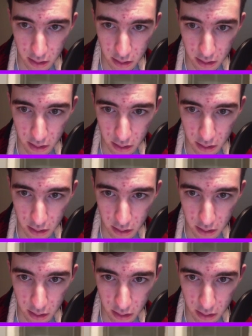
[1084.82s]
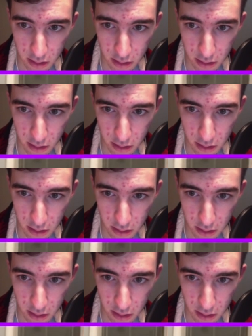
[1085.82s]

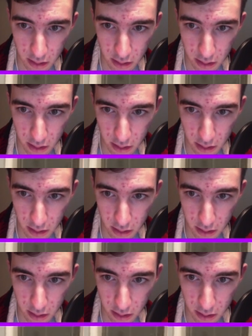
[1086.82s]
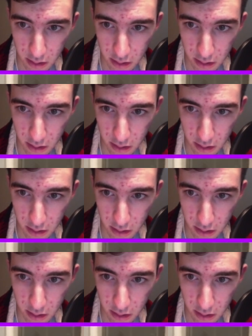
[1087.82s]
This person isn't speaking.